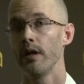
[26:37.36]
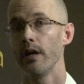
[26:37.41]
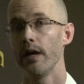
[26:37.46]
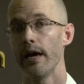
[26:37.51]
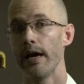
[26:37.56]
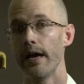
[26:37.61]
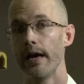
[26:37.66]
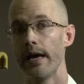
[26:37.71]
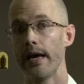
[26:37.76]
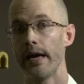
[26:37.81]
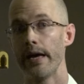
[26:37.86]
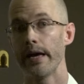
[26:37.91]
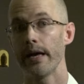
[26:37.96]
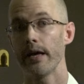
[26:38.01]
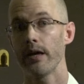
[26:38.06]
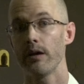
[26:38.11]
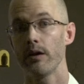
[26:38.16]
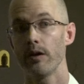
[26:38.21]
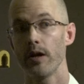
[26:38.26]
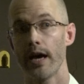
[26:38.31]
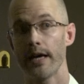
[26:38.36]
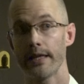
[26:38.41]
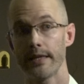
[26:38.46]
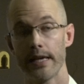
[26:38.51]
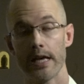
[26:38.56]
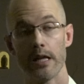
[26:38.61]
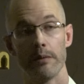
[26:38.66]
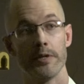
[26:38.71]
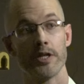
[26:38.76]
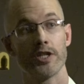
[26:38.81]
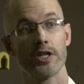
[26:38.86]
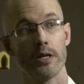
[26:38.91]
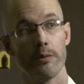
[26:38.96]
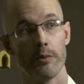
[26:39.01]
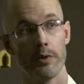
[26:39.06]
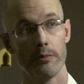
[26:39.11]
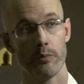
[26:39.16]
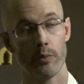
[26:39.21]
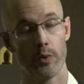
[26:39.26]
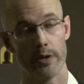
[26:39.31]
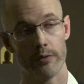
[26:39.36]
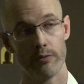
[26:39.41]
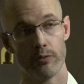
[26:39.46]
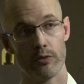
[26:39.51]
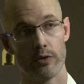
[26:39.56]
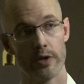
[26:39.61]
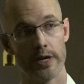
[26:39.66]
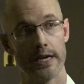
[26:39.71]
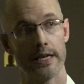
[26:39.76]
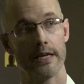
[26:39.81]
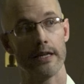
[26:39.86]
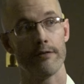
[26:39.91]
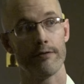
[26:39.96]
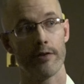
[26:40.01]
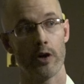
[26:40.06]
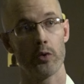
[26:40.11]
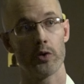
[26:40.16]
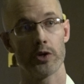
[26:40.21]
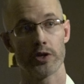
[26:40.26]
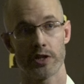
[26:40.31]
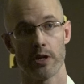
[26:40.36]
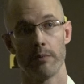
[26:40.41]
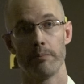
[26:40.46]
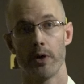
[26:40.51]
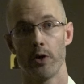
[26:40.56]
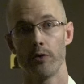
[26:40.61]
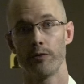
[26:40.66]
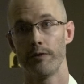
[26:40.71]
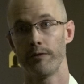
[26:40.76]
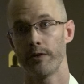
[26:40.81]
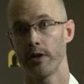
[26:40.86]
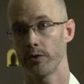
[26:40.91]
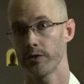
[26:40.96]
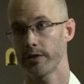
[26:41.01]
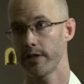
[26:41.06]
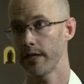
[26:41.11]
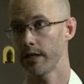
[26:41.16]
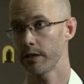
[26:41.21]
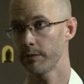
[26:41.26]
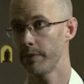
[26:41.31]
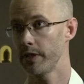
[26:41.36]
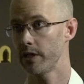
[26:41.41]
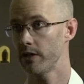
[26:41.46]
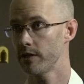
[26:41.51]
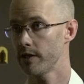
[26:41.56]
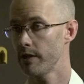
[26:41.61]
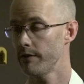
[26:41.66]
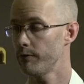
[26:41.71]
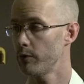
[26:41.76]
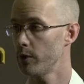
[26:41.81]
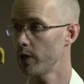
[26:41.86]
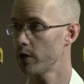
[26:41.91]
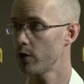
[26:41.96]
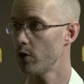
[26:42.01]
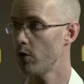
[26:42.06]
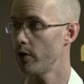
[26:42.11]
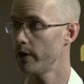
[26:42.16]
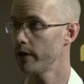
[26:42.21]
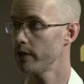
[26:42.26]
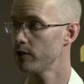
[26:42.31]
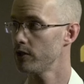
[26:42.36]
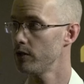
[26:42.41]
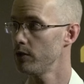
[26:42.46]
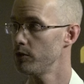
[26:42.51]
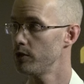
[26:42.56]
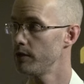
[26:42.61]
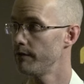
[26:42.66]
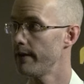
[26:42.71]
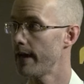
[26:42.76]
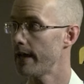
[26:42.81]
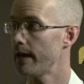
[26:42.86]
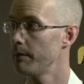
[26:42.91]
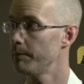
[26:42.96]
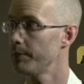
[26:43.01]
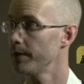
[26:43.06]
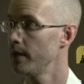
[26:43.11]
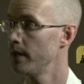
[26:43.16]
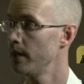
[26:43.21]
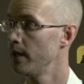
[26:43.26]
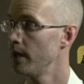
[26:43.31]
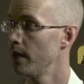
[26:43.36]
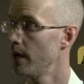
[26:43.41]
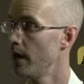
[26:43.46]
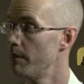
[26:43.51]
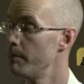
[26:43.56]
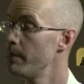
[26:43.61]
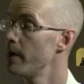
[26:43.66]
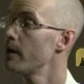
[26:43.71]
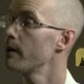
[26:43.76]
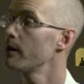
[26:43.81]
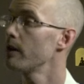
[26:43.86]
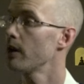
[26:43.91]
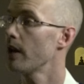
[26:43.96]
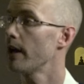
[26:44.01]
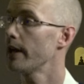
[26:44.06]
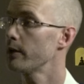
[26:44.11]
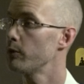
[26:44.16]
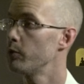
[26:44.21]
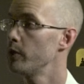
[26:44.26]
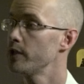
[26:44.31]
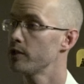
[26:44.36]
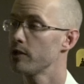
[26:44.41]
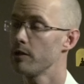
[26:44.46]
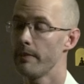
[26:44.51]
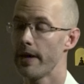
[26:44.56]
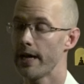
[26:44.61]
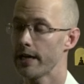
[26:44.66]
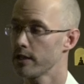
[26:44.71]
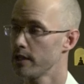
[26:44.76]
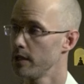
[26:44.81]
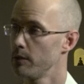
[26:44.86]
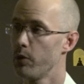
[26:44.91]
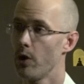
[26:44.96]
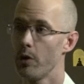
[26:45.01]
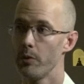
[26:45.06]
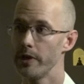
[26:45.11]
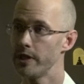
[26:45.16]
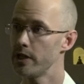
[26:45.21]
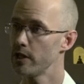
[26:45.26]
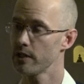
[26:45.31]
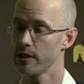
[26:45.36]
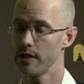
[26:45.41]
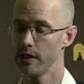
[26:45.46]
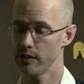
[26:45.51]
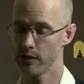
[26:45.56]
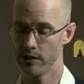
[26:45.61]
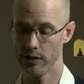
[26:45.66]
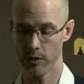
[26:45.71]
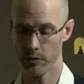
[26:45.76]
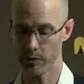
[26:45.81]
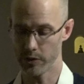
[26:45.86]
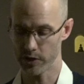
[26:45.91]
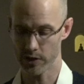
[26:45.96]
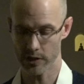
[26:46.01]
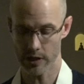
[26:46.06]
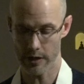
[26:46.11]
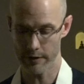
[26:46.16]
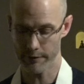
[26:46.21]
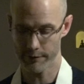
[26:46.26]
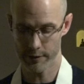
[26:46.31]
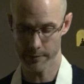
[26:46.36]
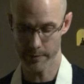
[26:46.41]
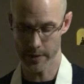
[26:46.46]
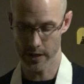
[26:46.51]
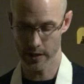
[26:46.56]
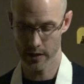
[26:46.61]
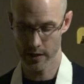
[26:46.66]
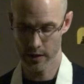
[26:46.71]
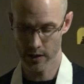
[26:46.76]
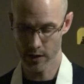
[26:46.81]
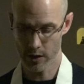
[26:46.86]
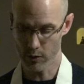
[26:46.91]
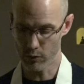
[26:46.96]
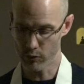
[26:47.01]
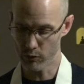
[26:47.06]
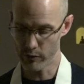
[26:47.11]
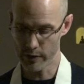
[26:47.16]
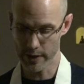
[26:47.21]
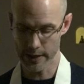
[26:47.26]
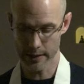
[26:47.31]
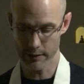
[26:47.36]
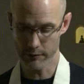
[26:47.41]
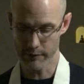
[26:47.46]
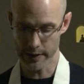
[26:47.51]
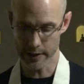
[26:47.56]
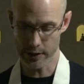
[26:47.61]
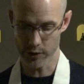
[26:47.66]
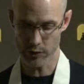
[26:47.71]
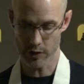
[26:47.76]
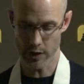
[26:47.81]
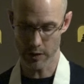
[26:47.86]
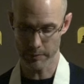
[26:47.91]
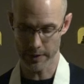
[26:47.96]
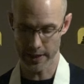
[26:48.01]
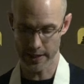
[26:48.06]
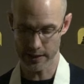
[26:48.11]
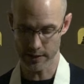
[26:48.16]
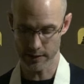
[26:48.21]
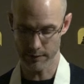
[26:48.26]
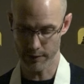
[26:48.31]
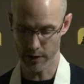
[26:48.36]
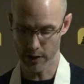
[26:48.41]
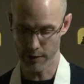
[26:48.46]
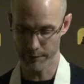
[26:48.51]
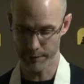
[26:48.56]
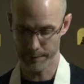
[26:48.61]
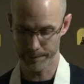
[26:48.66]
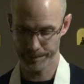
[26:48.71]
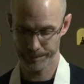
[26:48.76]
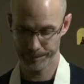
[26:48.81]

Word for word: uh, at the LBC, we, we really focus on both of those things because if we're going to develop a mirror like wisdom, actually, what we just need to do is start from a, a really, really strong place of love.